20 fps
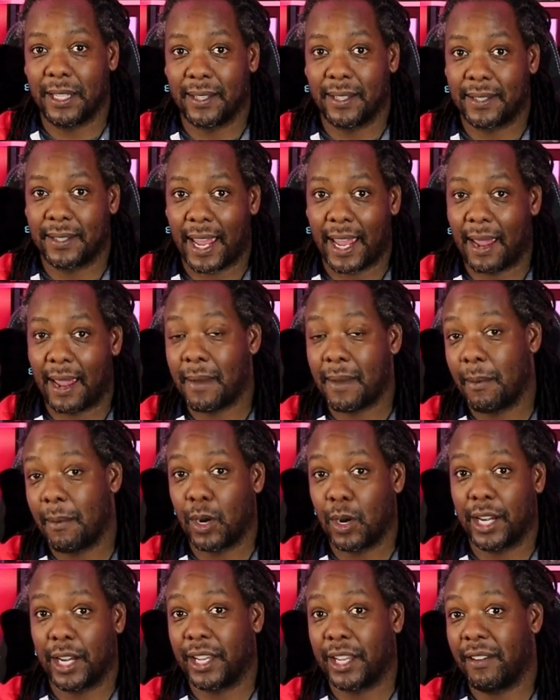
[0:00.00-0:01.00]
this game. I'm
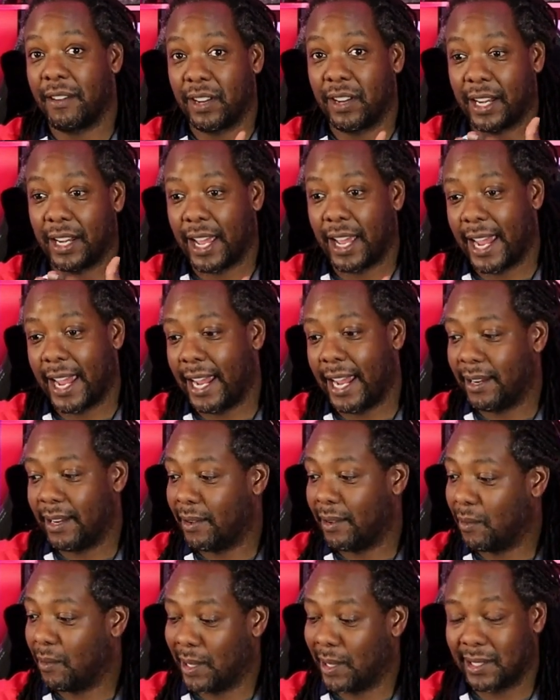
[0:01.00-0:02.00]
going to give it an 8.
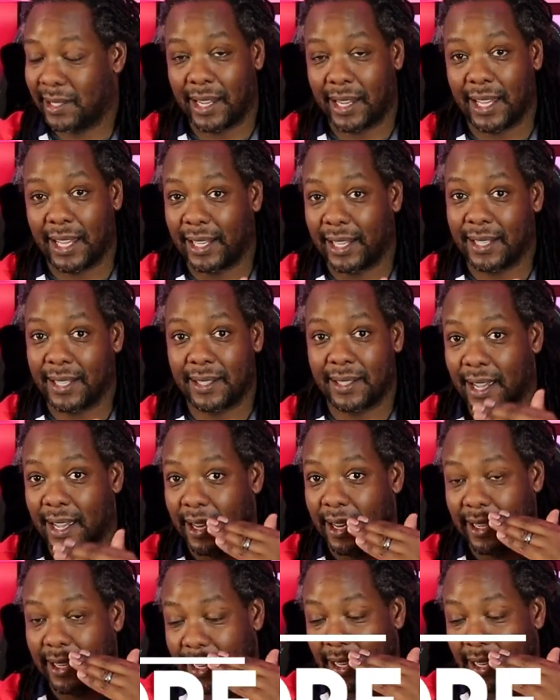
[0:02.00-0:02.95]
And once again, like I said,